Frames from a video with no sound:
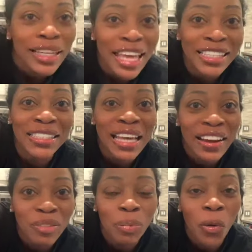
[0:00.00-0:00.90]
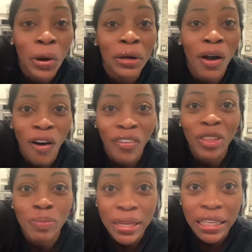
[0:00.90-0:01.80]
Instead of pouring all the
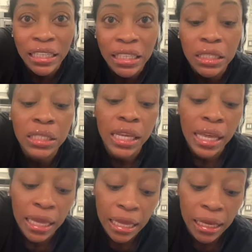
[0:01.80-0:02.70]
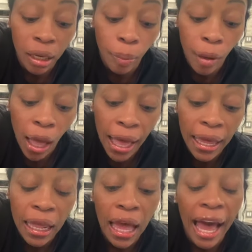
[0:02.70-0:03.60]
beans in a pot,
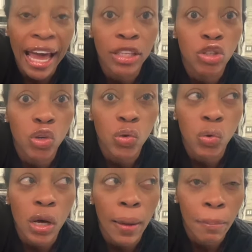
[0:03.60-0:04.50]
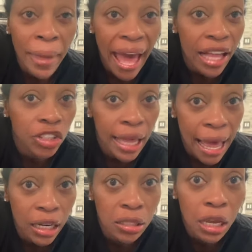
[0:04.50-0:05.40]
I do a batch
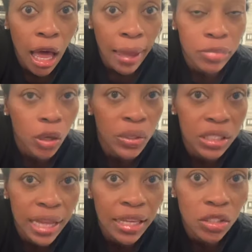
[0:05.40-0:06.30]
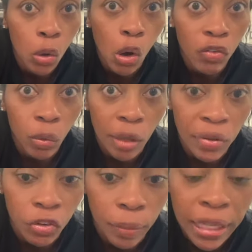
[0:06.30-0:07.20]
at a time, so it's not so overwhelming
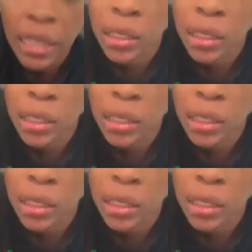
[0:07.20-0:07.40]
for me.